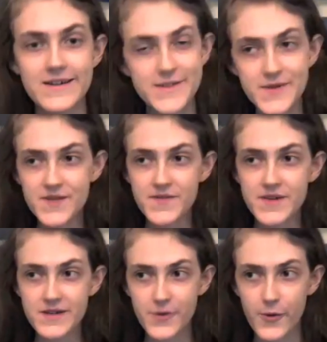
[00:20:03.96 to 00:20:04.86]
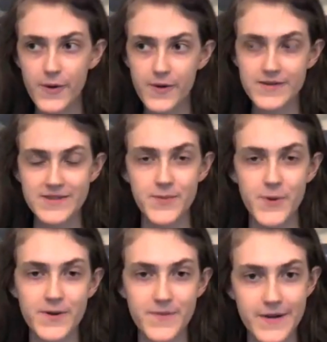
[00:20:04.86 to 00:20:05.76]
so living coral is
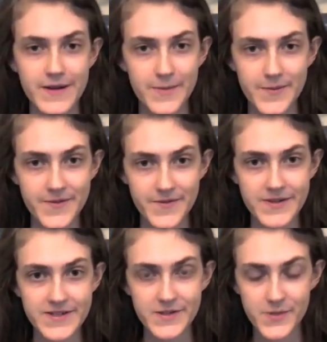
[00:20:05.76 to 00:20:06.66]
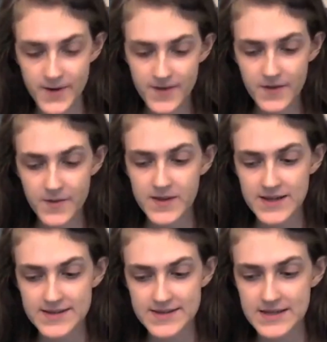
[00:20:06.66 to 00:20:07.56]
important for a couple of reasons. One of them
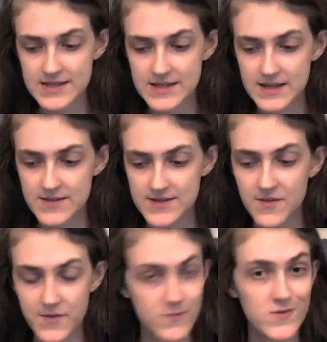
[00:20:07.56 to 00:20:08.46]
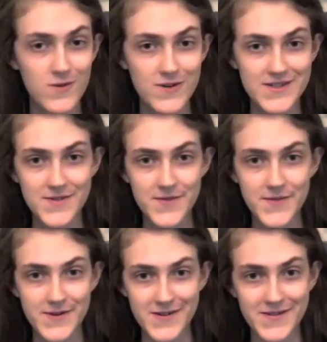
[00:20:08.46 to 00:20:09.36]
is it is a food source
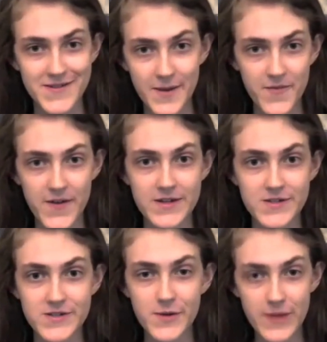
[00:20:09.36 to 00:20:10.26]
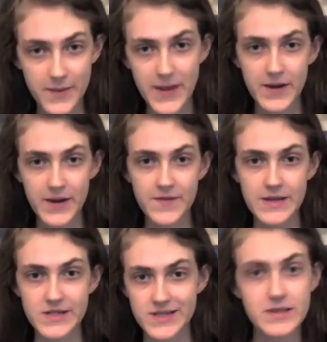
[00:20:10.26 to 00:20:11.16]
for some fish. So like
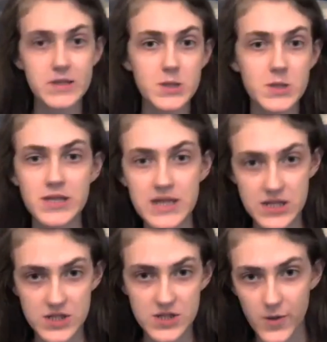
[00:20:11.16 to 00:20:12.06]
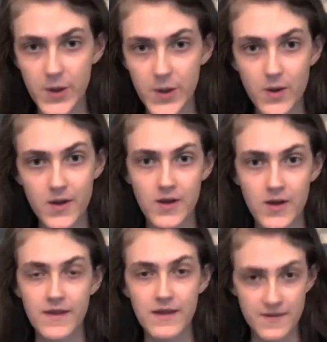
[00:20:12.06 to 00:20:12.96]
parrotfish, they literally eat coral.
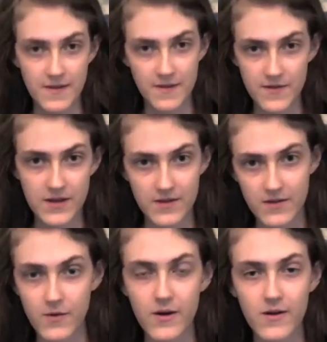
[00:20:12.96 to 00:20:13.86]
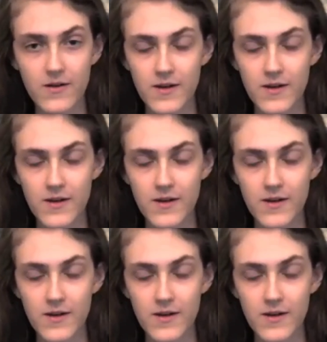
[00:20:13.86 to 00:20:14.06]
They eat the living coral.